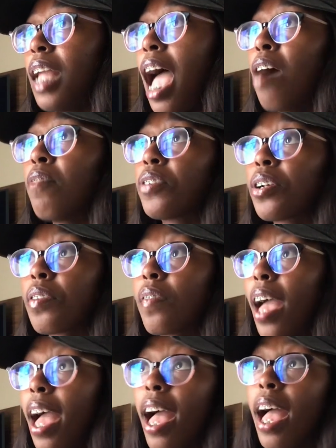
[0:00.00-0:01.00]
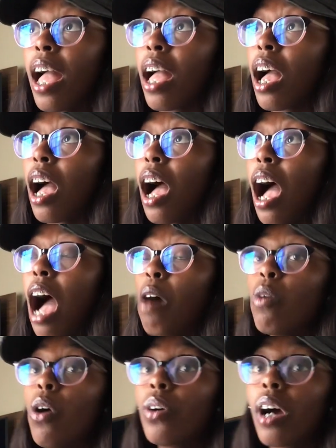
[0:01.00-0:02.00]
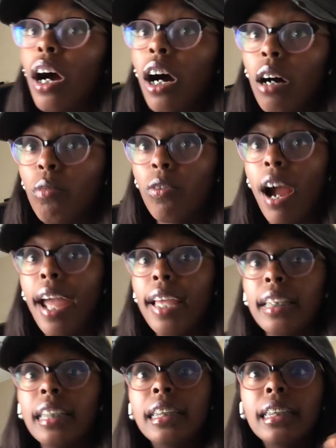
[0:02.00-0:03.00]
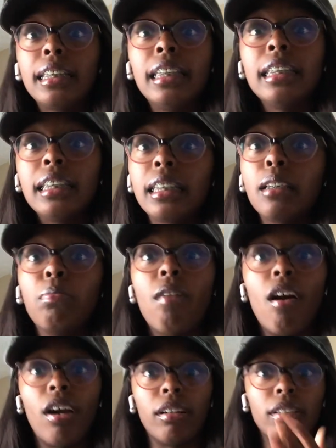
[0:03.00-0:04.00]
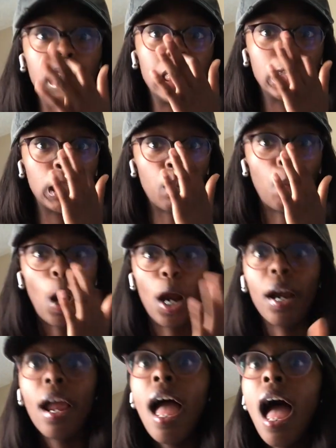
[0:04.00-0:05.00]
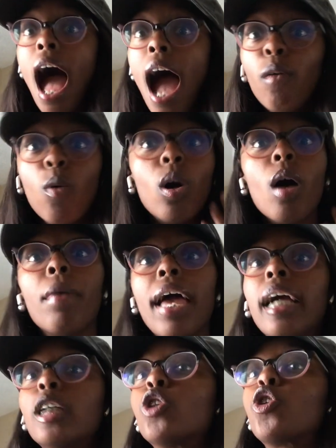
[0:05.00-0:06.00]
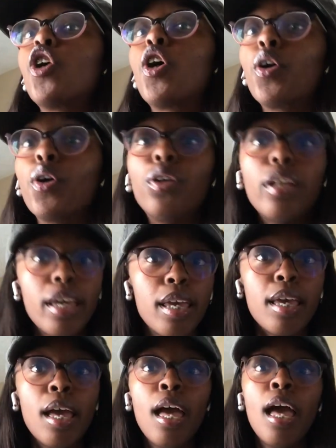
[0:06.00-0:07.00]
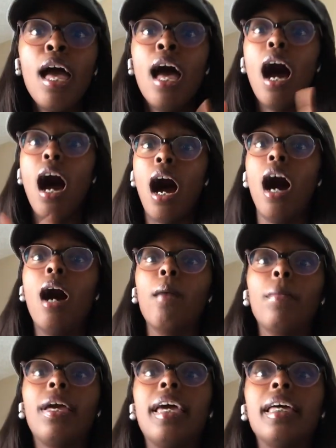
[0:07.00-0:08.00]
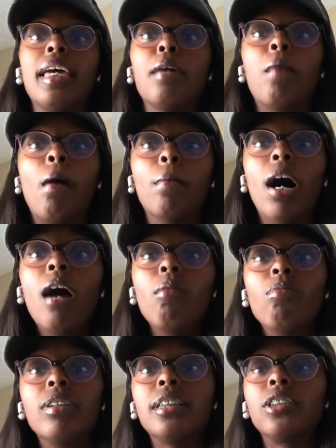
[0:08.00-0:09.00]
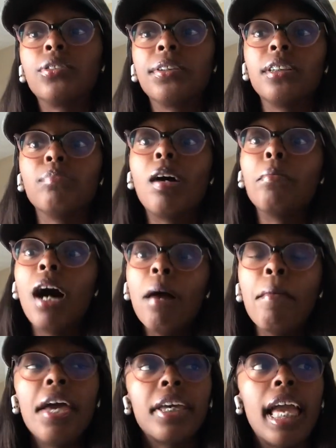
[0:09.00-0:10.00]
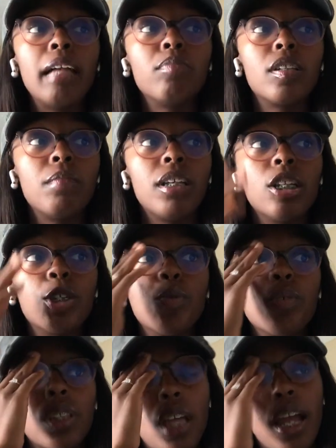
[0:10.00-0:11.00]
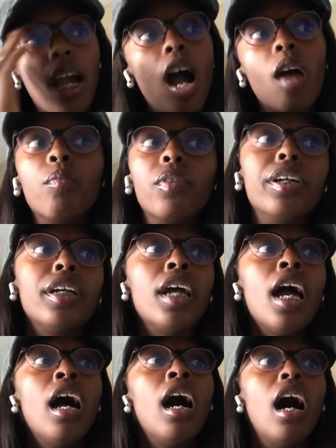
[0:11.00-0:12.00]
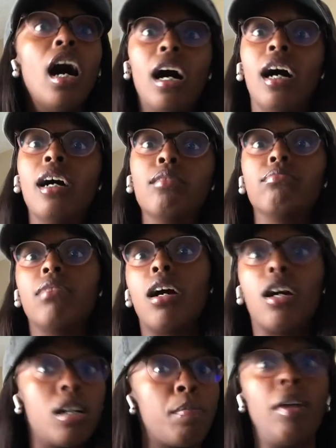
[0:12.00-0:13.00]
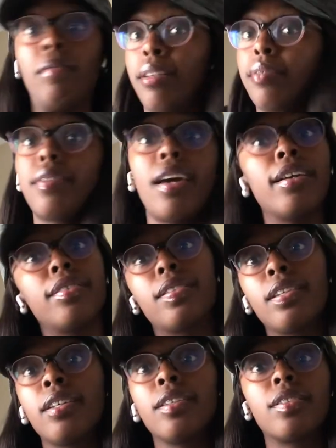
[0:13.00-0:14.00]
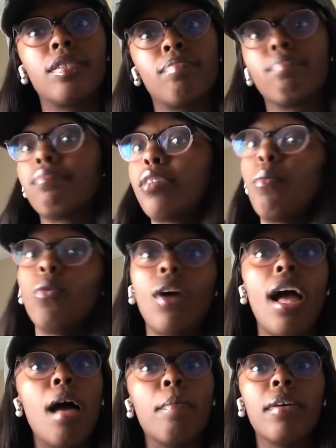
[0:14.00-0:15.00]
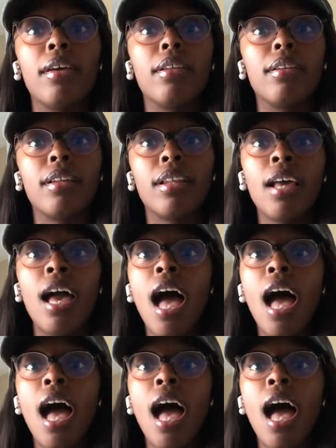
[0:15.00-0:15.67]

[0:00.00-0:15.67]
after that, I woke up, right? This is the part. I woke up extra early, and my mom had came to me and she was like, Omri, heard about last night, sis. Tell me what happened.